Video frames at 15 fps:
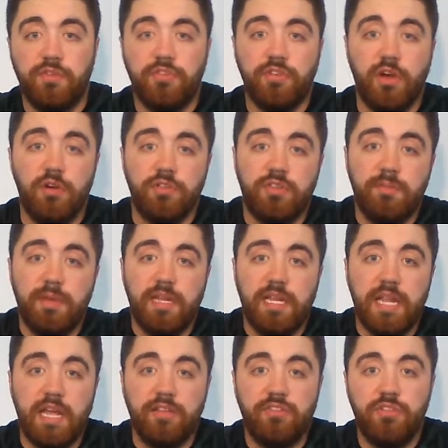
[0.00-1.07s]
So to me,
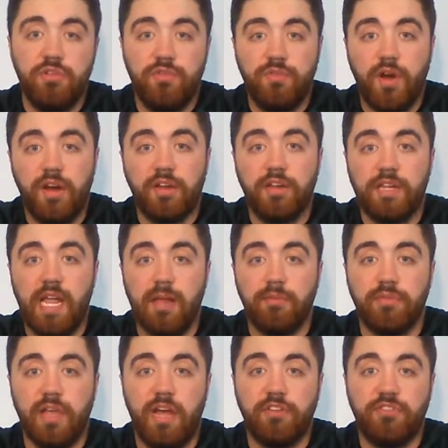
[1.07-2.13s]
he had two very good
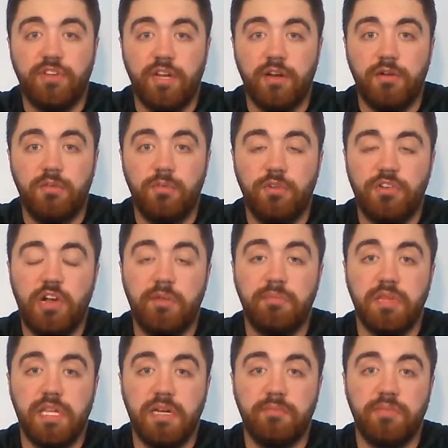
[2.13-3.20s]
games last year, which
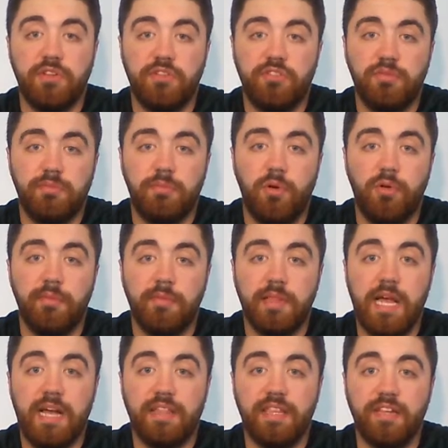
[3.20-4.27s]
helped lead him to the Super Bowl. A
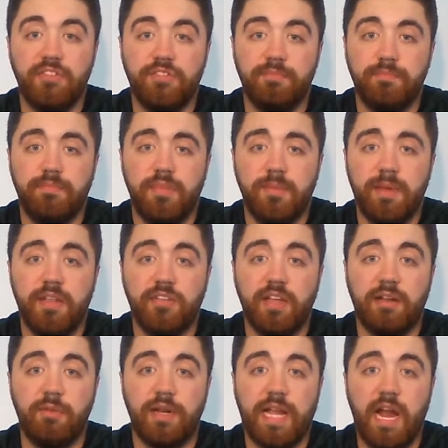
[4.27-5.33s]
lot of things to me is
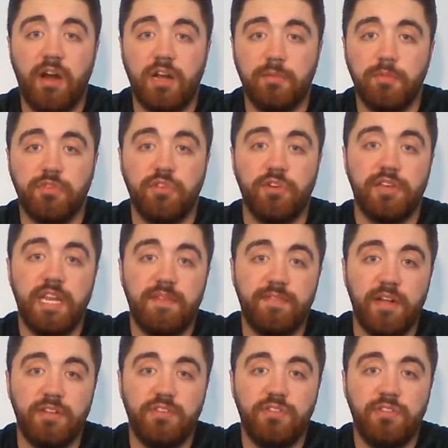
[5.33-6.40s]
like what carried him was their
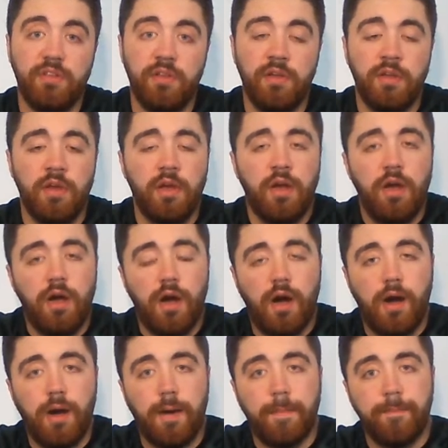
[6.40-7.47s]
defense.
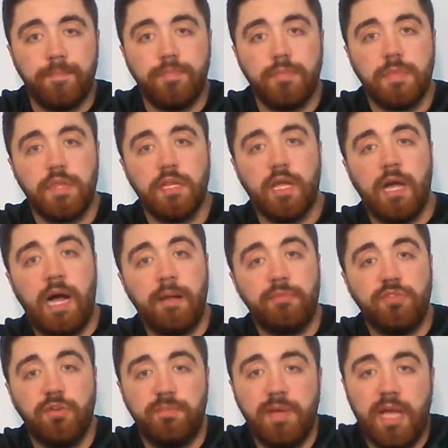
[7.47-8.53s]
I'm
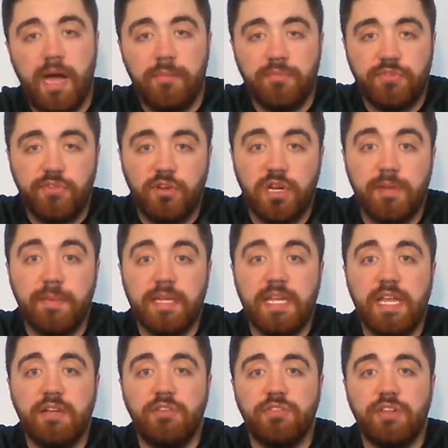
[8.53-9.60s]
still going to pick the
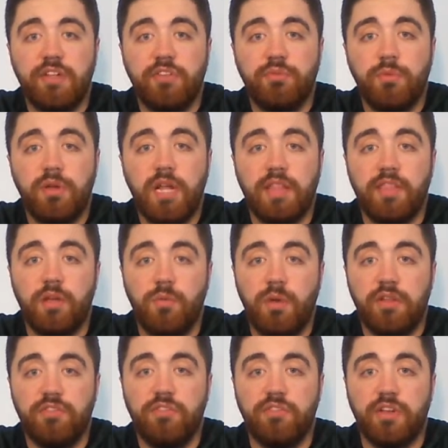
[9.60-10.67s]
Eagles in this one. I think
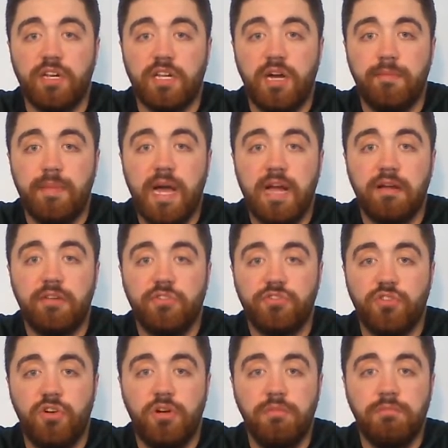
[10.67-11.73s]
Wentz is going to come back
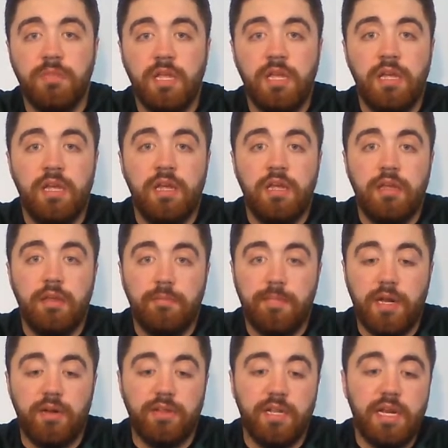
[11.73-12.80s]
strong,
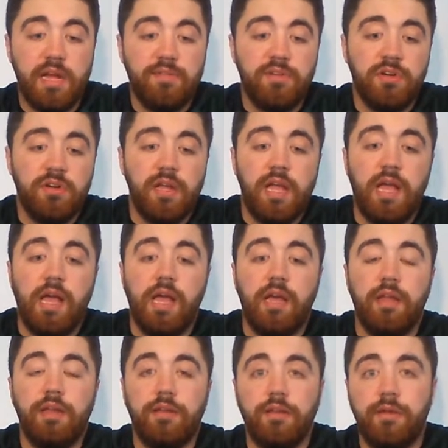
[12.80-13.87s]
better than ever,
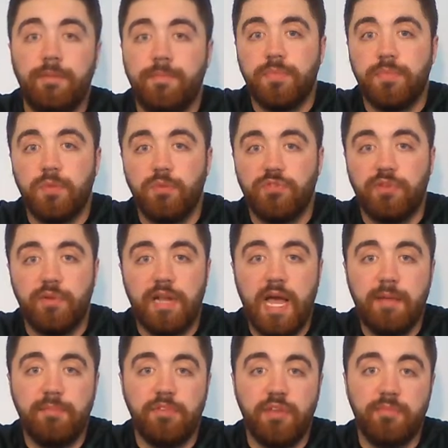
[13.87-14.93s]
and we'll see what
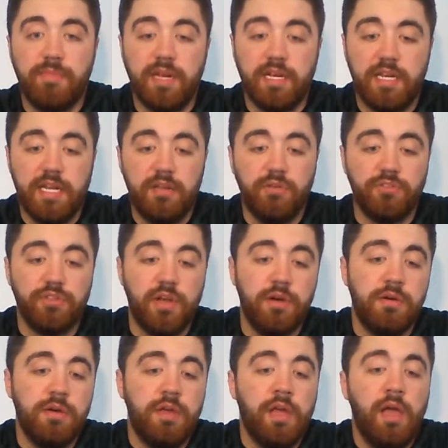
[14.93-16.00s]
happens. I'm picking the Eagles
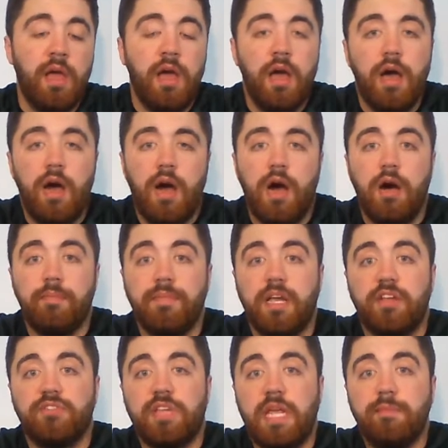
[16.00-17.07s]
though.
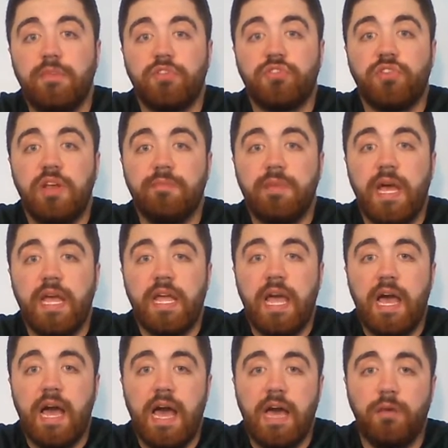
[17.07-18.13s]
Next game is Green Bay
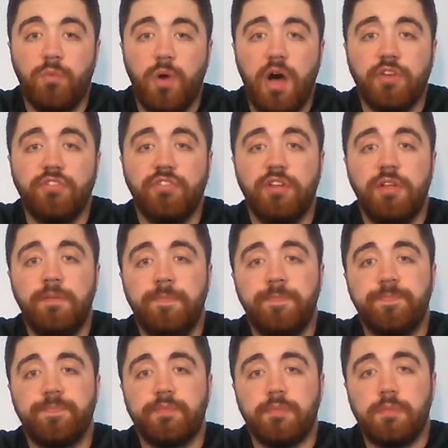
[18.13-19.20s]
at
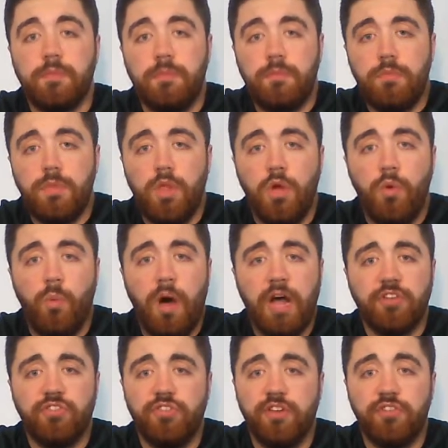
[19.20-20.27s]
Washington.
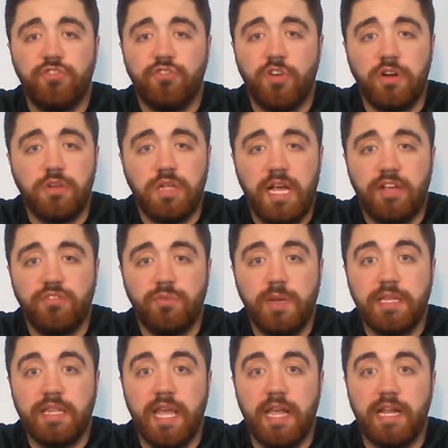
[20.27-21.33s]
Washington struggled last
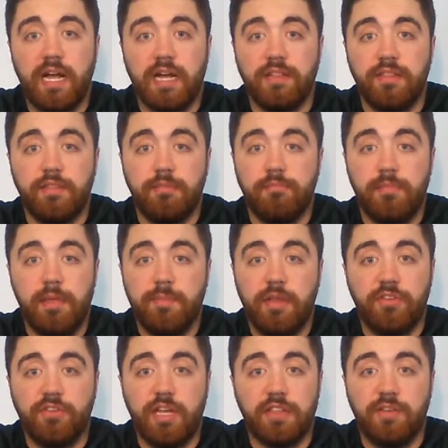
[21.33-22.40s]
week. They
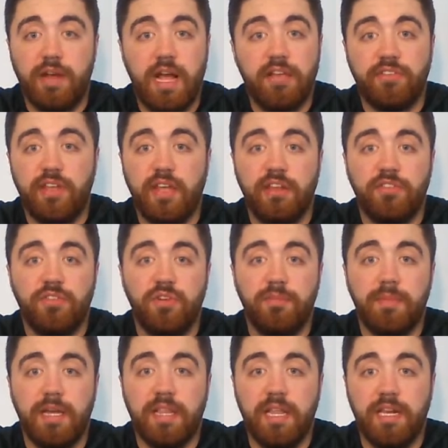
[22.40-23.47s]
basically got their ass handed to
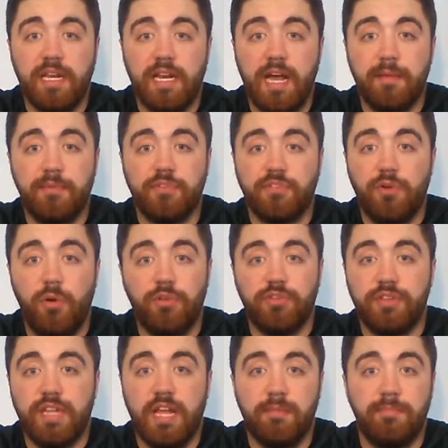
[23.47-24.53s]
them by the Indianapolis
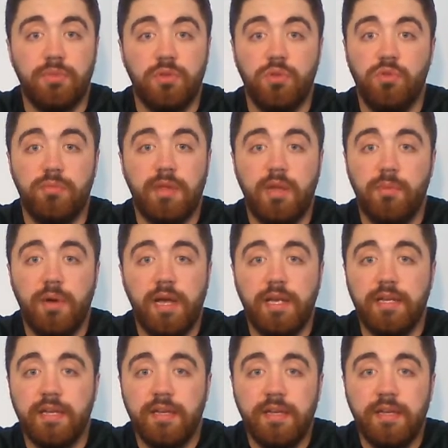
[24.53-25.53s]
Colts, and that blew me away.